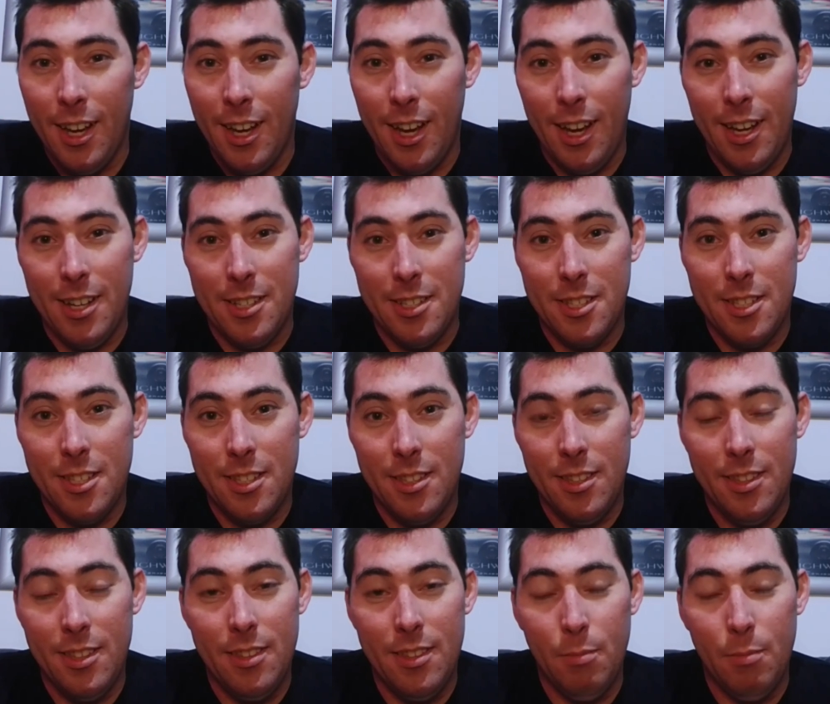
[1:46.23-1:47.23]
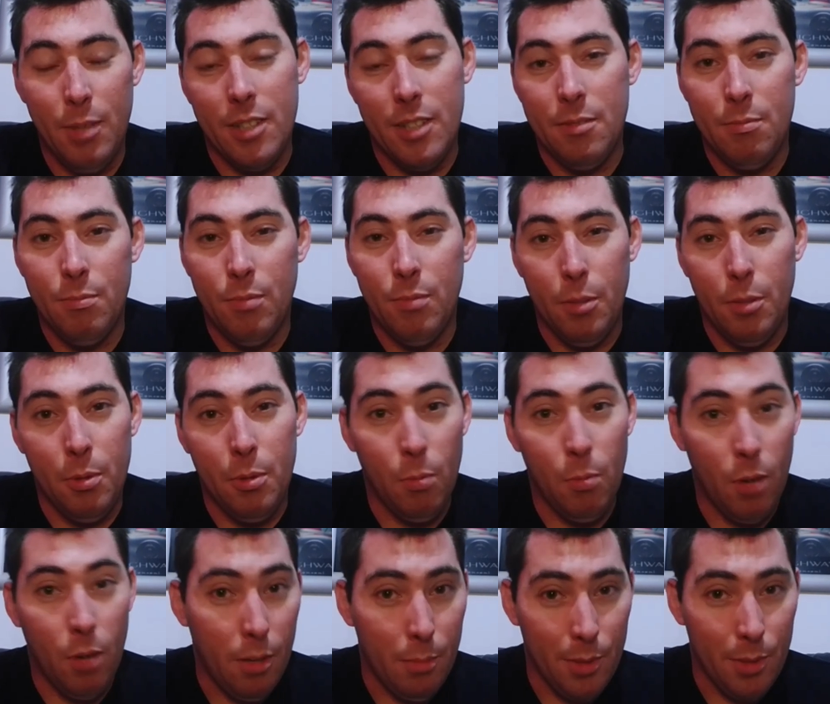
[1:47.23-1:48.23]
as well it won't be
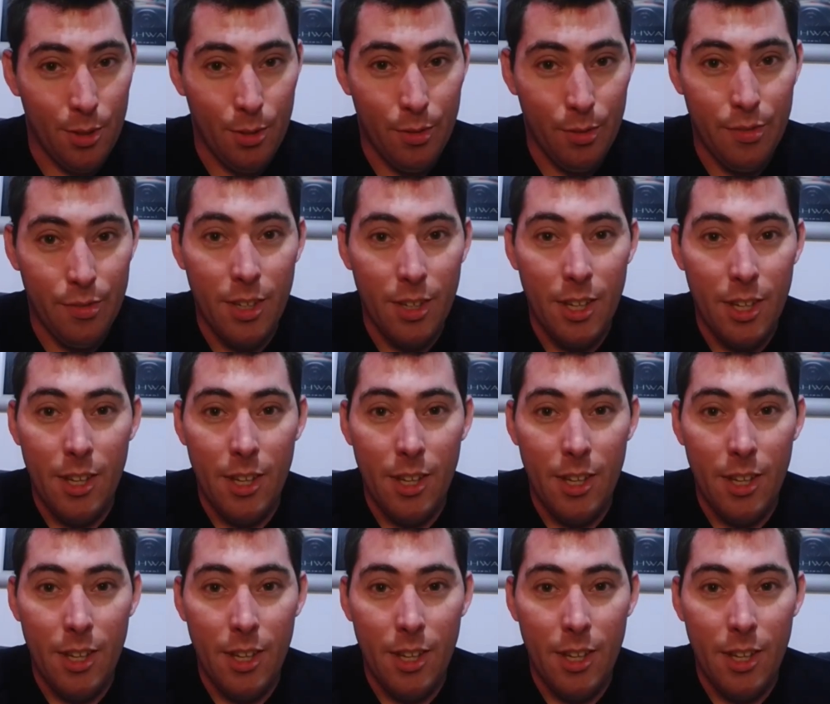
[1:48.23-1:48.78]
warm enough.